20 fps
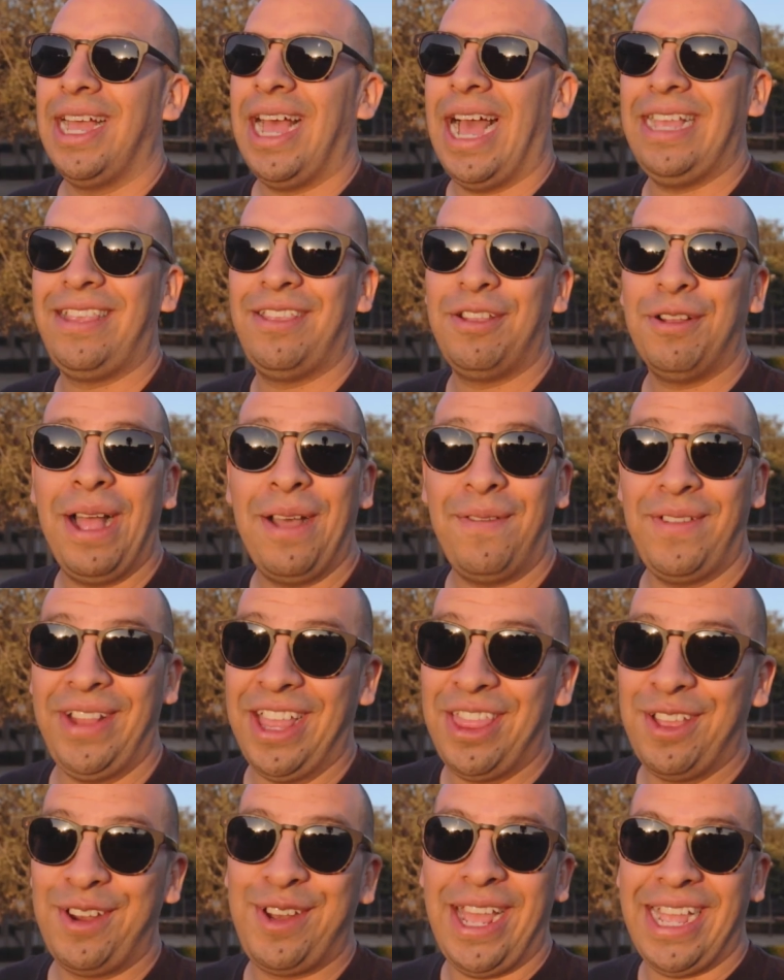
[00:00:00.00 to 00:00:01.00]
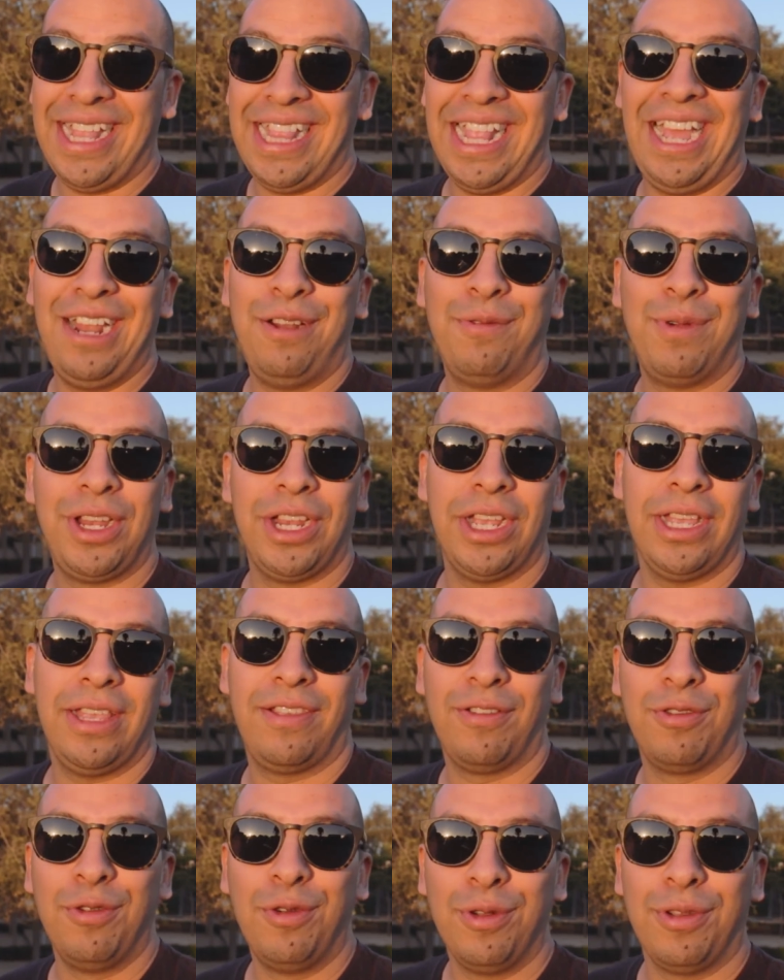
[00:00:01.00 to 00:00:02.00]
I still have another deadline, which
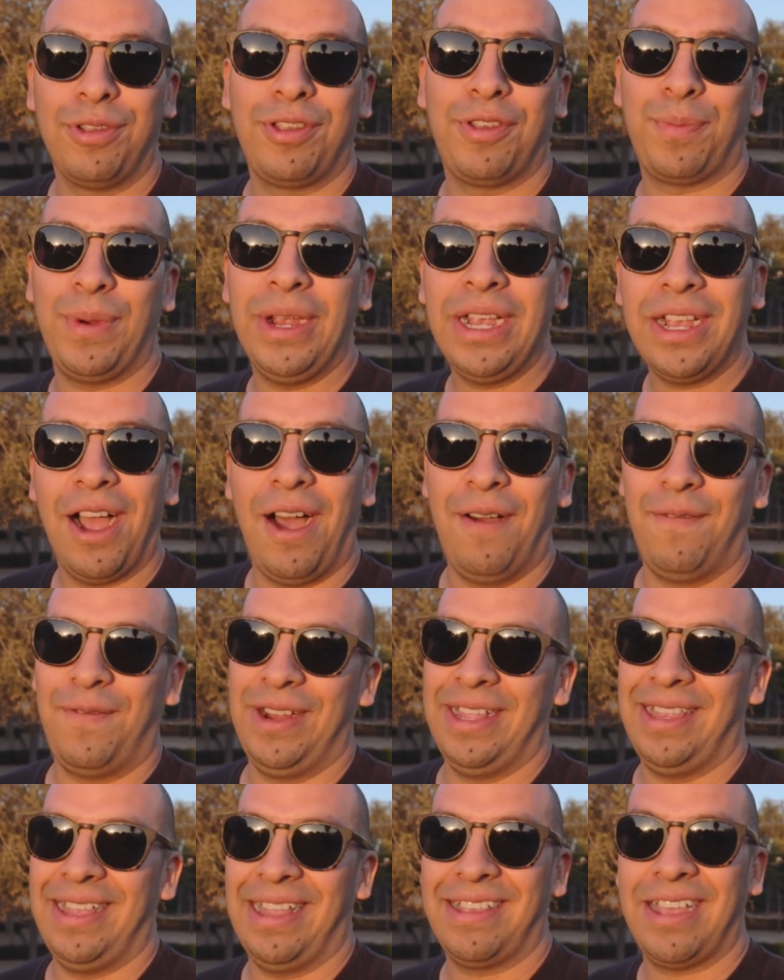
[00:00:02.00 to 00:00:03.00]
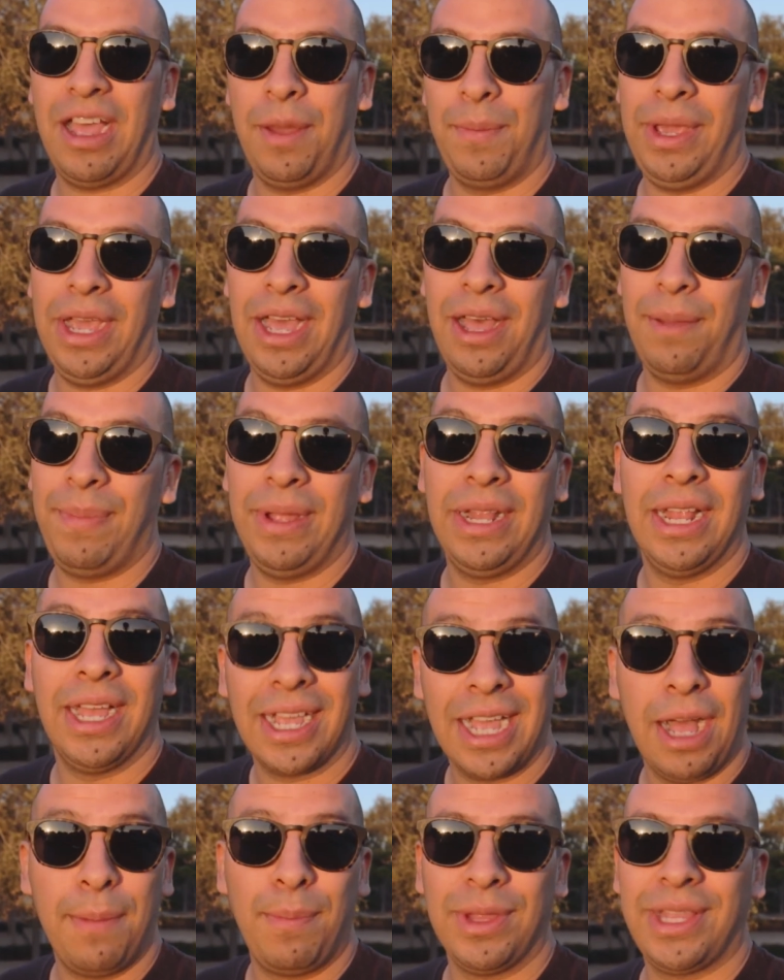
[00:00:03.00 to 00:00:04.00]
is Google's Sprint conference that's coming up in a
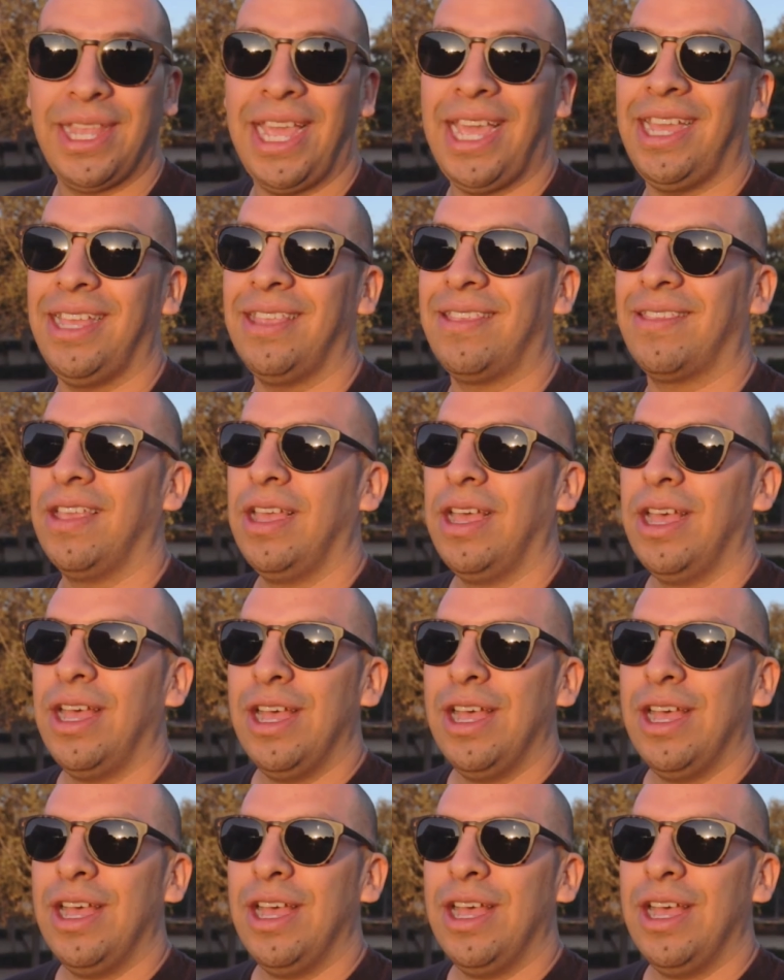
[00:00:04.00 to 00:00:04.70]
couple days.